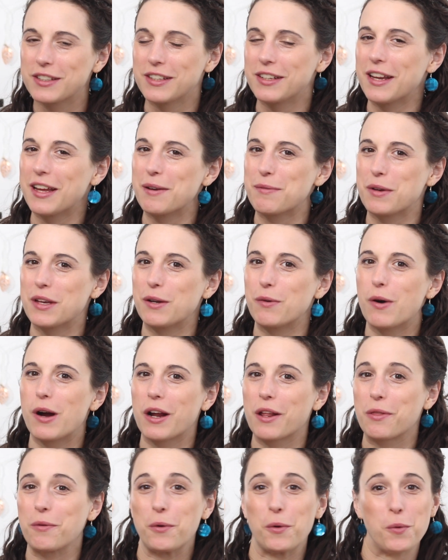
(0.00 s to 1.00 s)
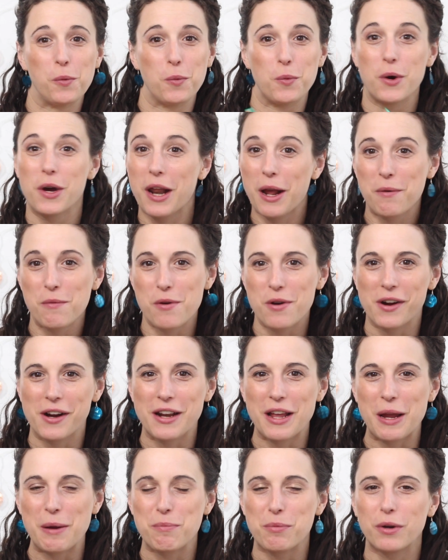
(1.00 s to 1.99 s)
Today I'm going to walk through what I wore
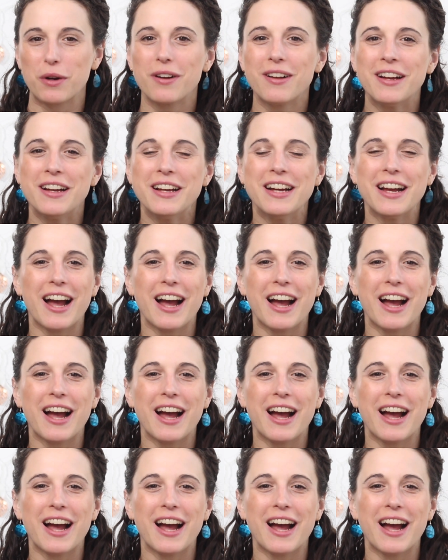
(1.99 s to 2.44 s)
in April.